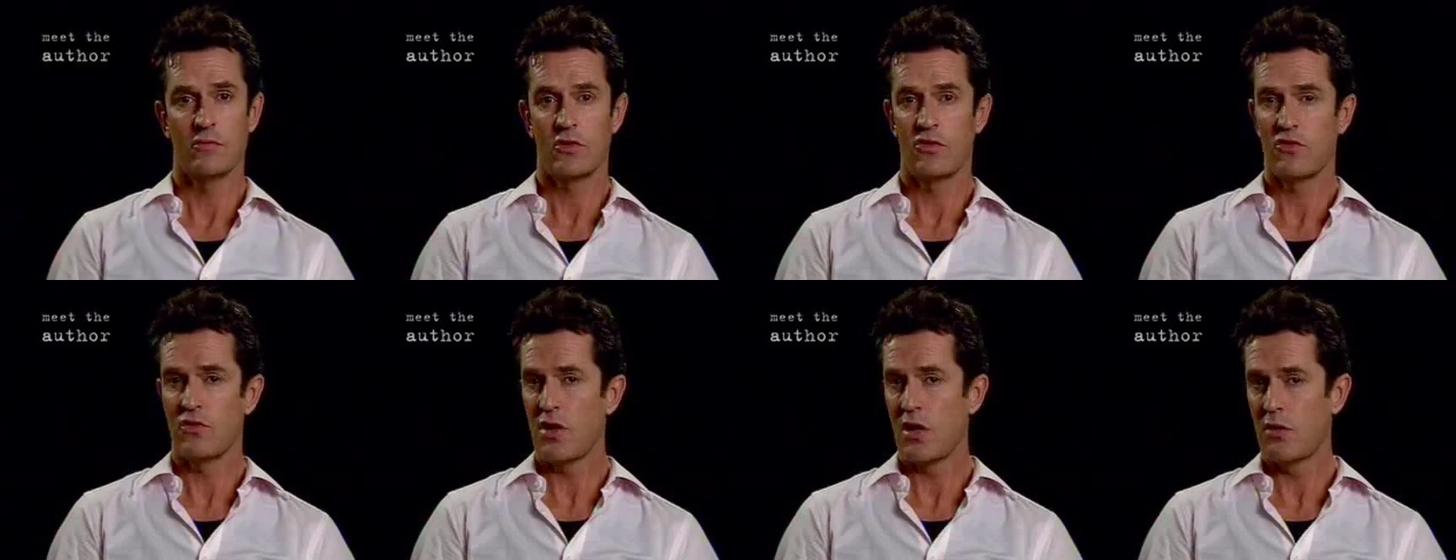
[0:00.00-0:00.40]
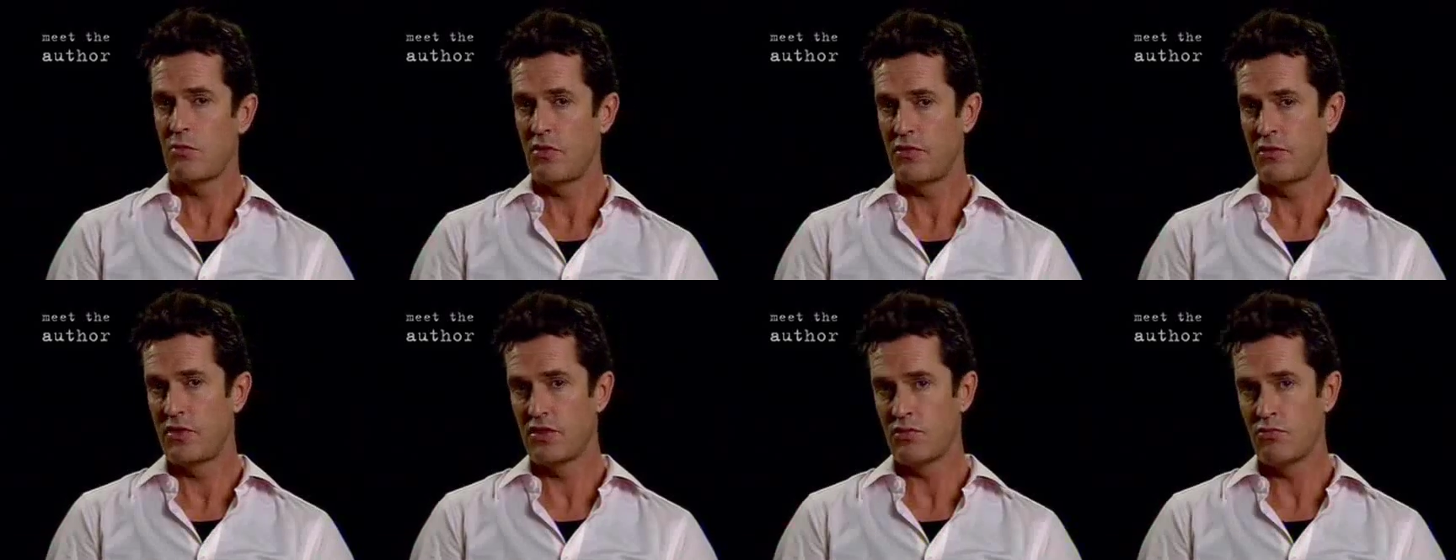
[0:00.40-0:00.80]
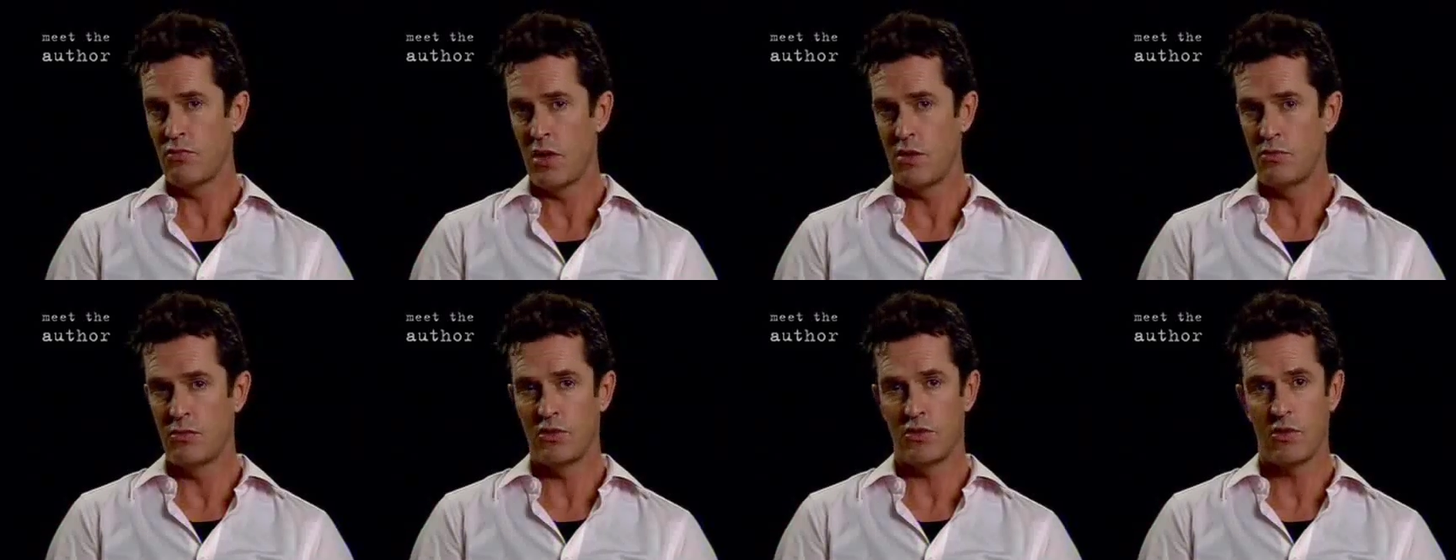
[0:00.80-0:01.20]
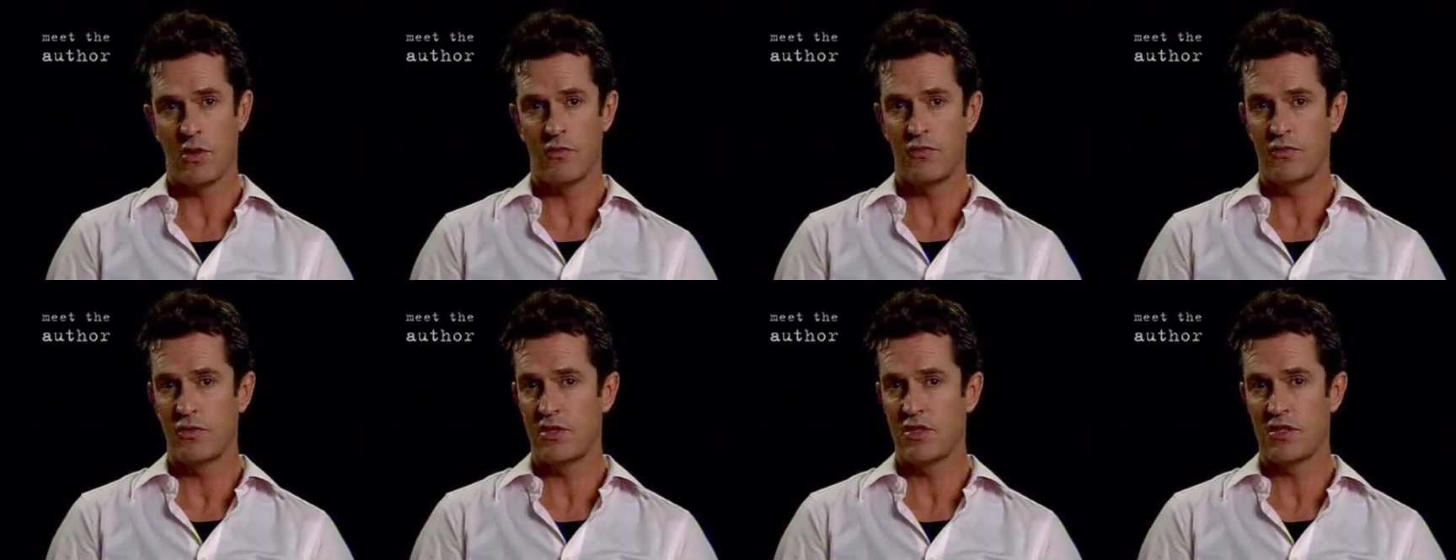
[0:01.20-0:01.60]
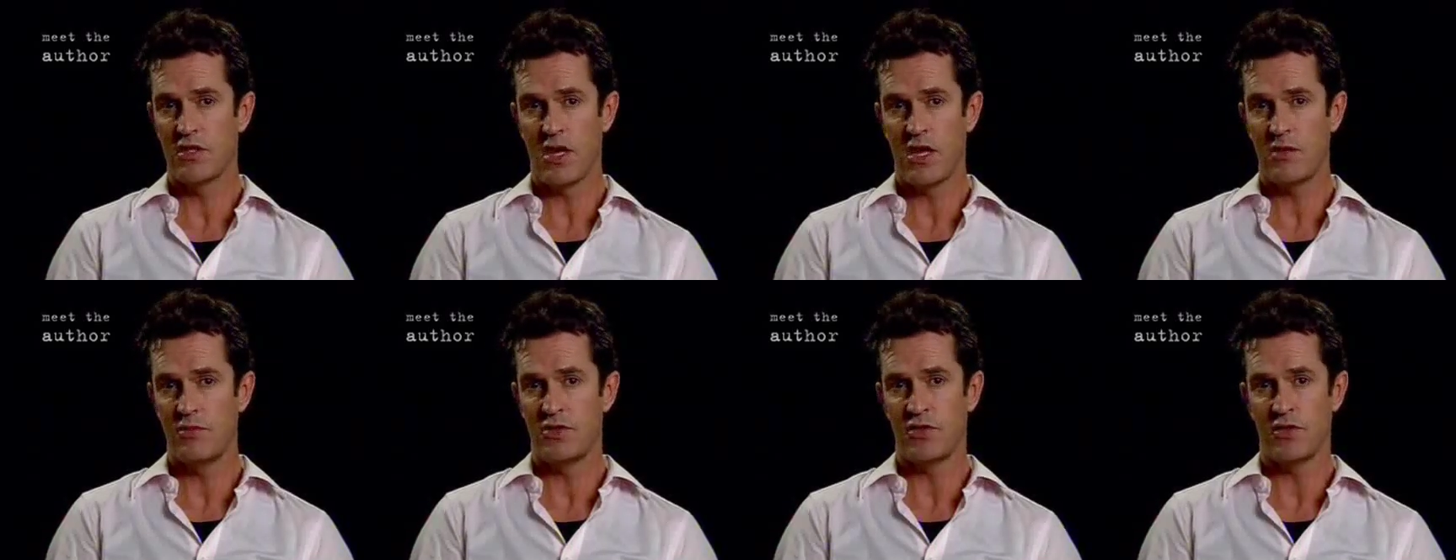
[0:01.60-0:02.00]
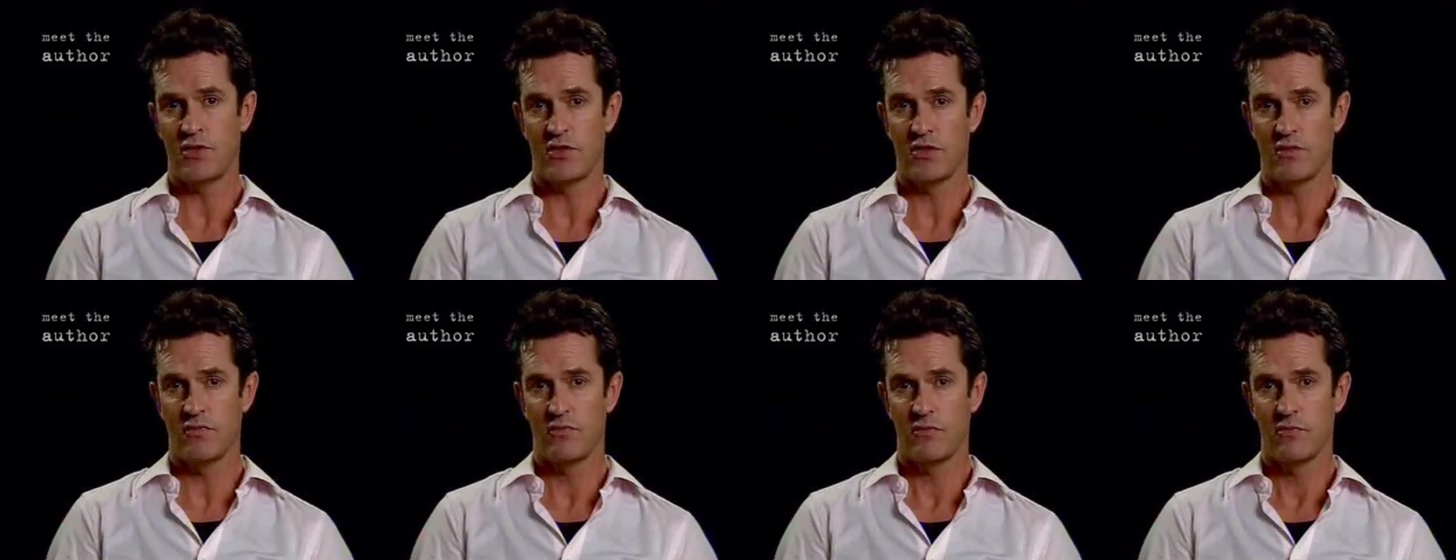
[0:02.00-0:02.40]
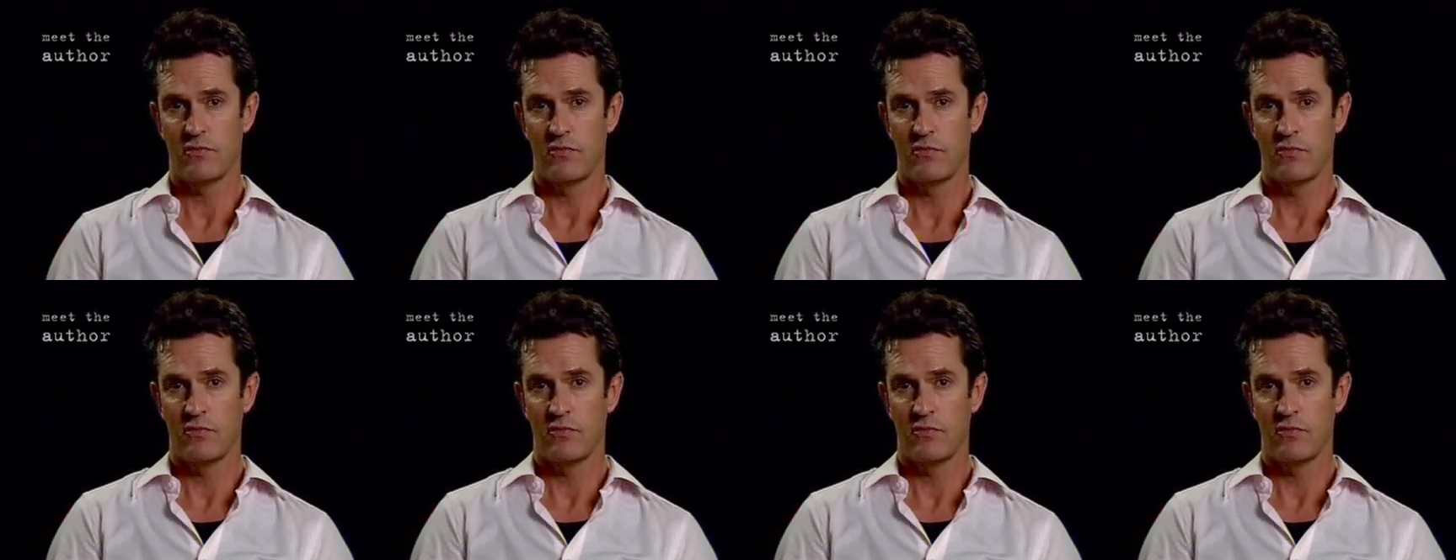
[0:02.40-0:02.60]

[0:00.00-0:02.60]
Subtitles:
The drama of this moment often escapes us.